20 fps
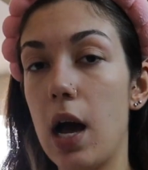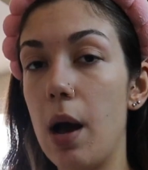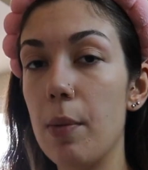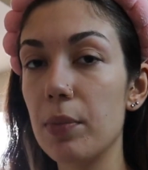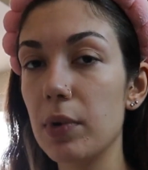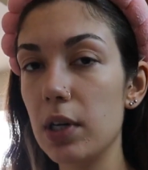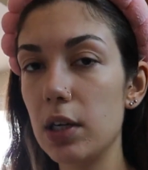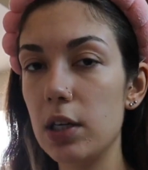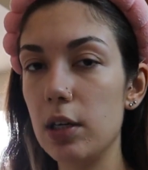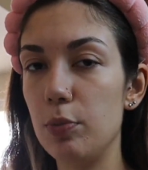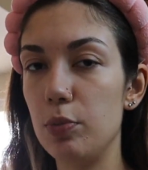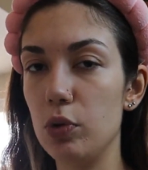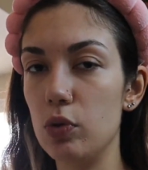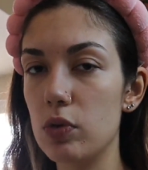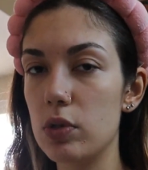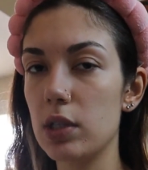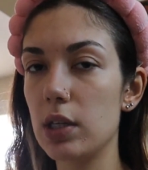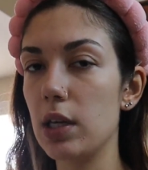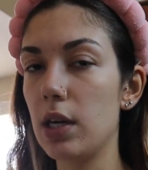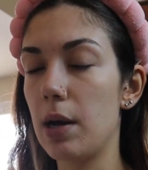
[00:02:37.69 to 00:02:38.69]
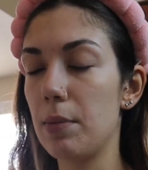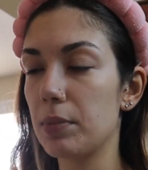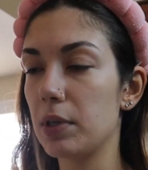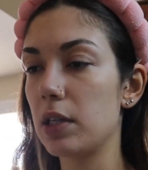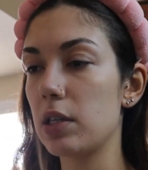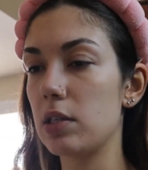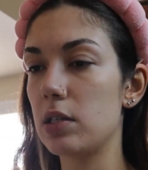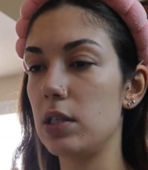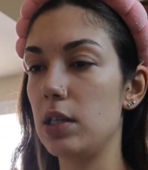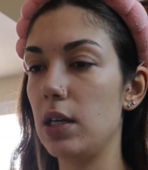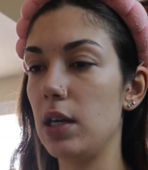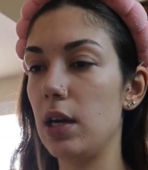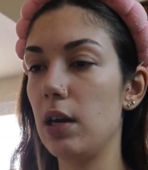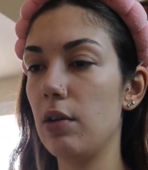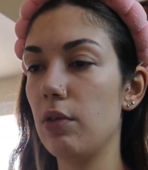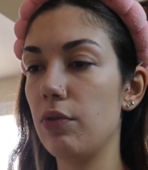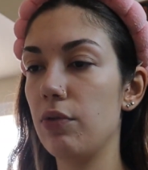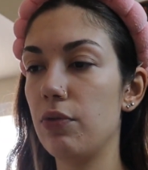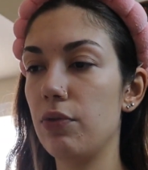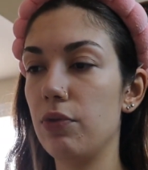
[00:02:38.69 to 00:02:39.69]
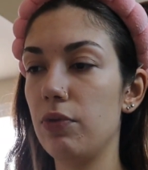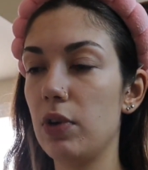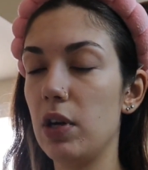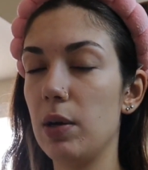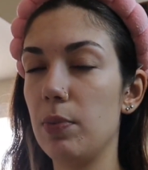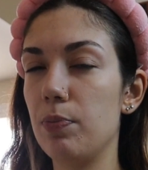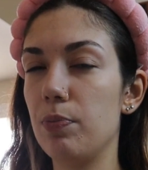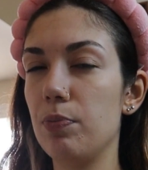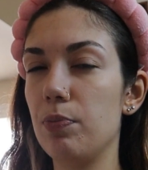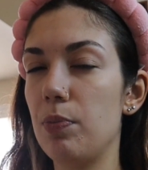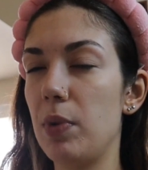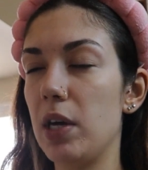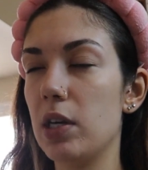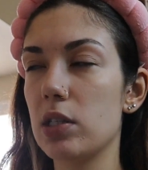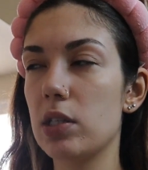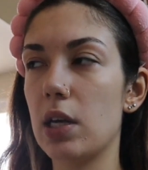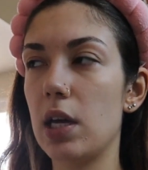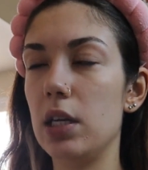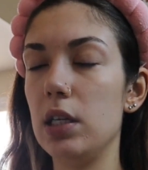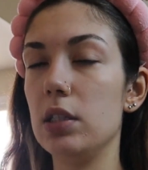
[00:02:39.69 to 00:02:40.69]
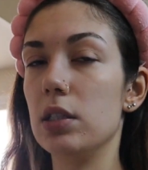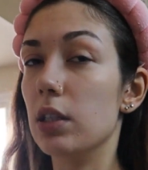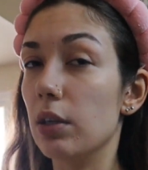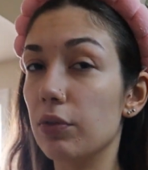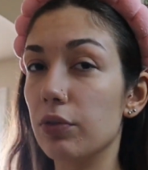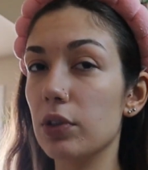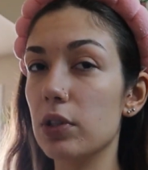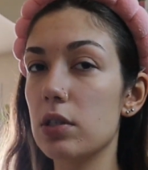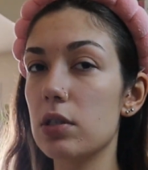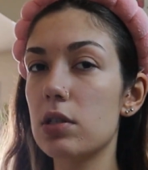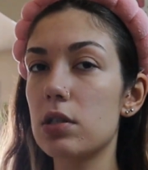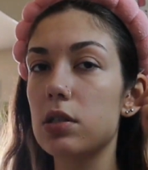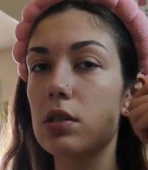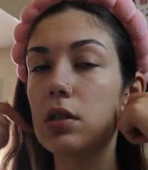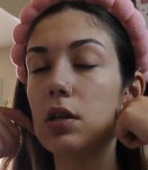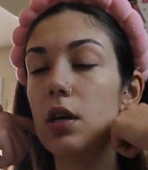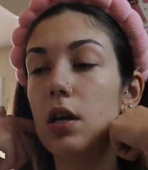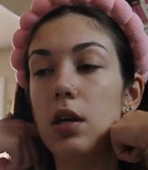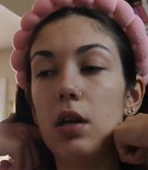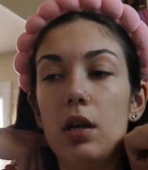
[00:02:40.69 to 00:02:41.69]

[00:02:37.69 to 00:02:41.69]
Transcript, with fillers: I'm going to keep using it and I'm going to see if it makes any difference.